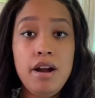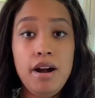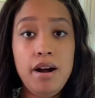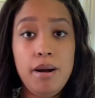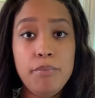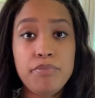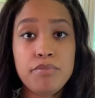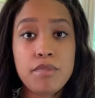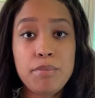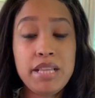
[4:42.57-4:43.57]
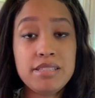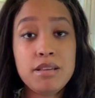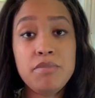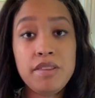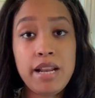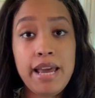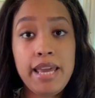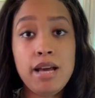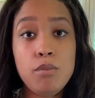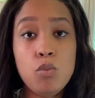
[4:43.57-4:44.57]
But that's something that I
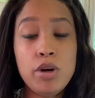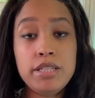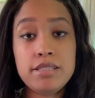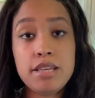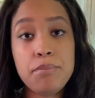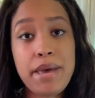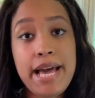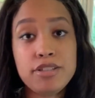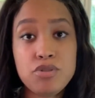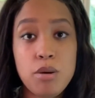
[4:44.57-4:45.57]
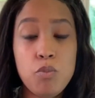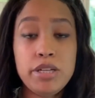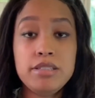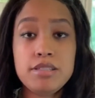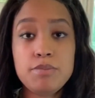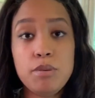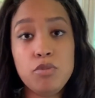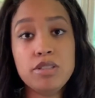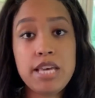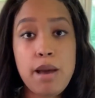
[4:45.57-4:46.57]
am wanting to get back to. I'm wanting to spend
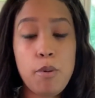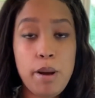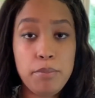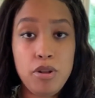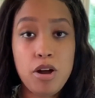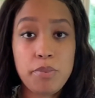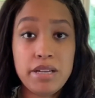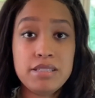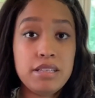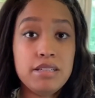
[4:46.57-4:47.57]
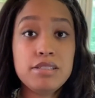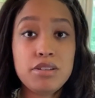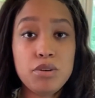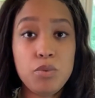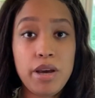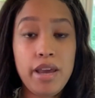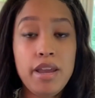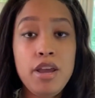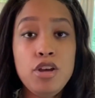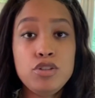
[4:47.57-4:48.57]
more time on my blog because it is a good way